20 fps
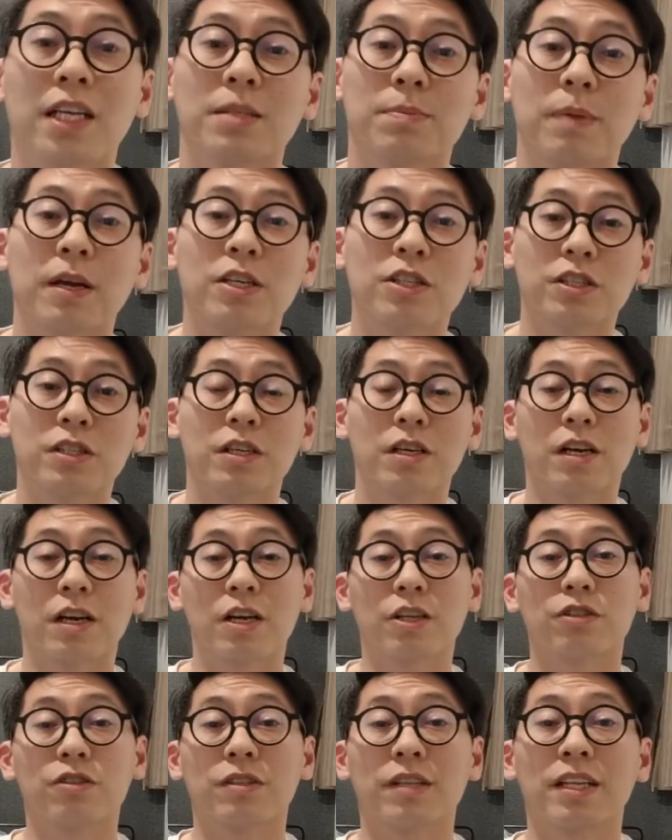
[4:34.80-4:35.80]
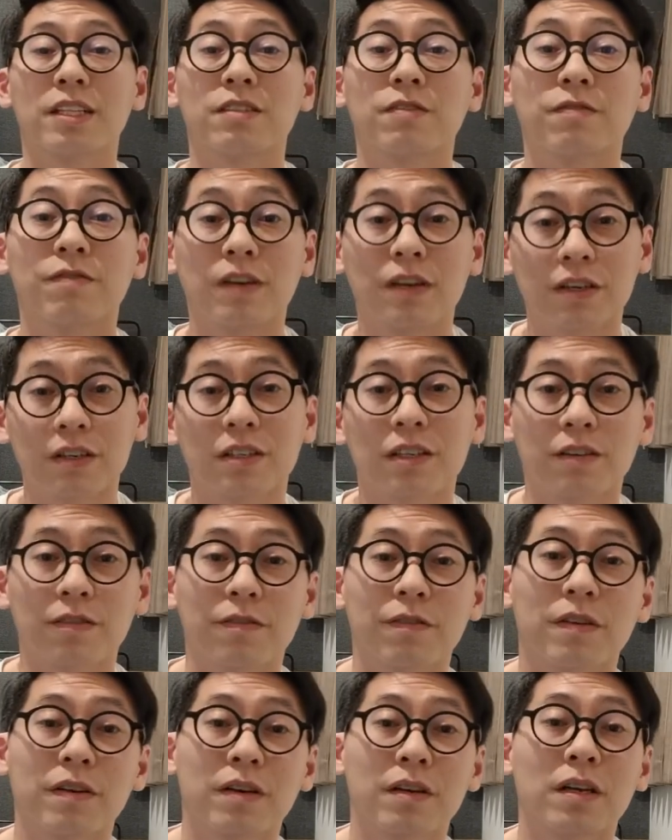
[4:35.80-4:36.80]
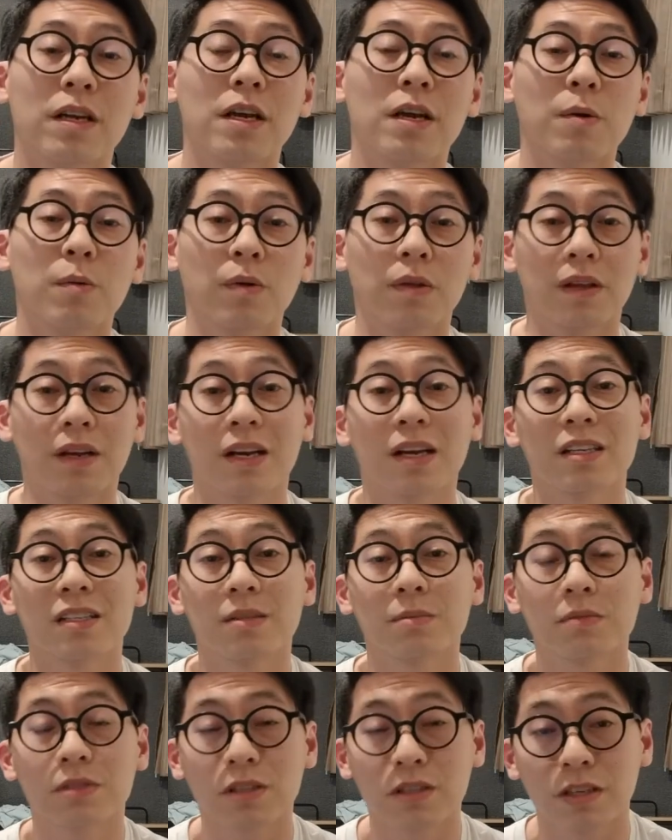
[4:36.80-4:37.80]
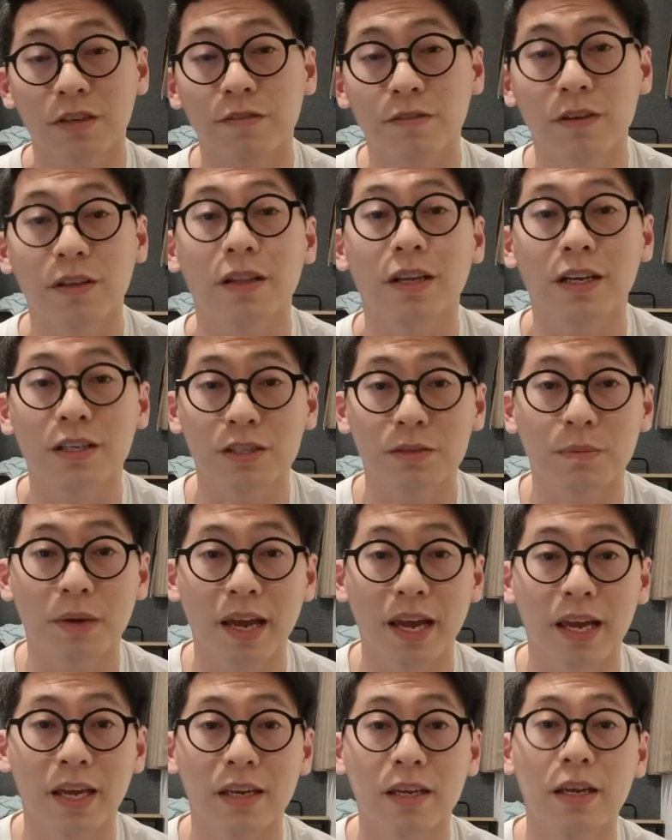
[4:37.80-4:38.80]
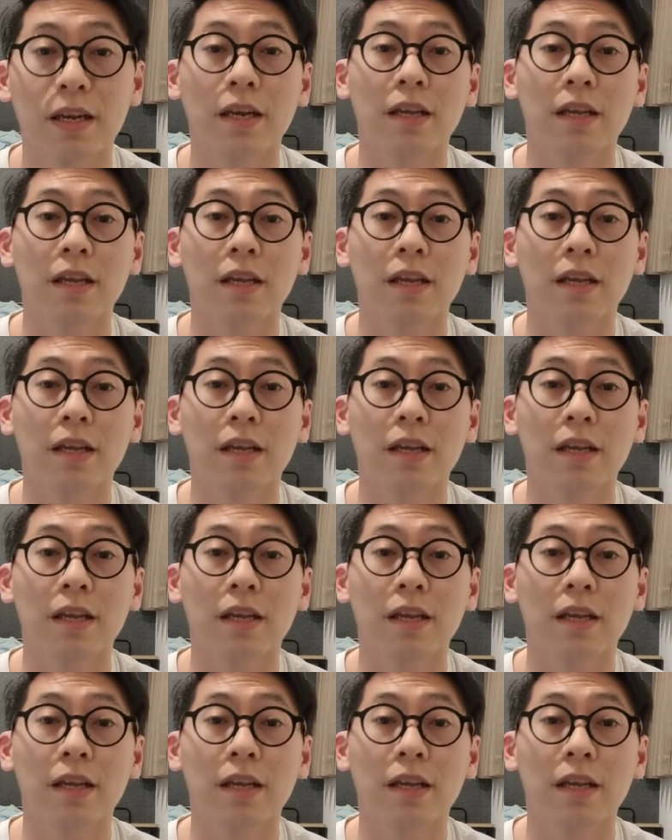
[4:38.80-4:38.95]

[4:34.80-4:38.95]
especially in a country that's very different, where the customs are different like Japan,